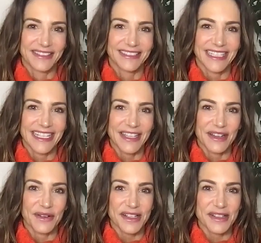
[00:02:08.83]
Thank you. It
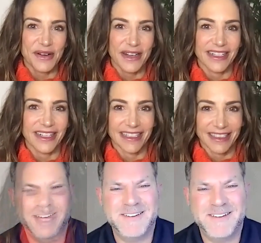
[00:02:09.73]
was quite an
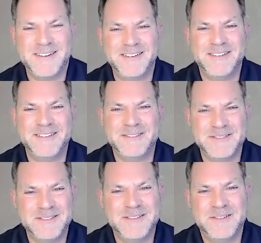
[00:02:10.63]
honor. Yeah, it was
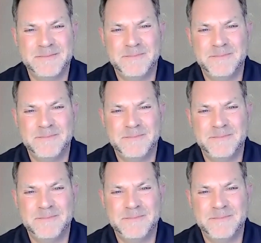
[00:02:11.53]
exciting.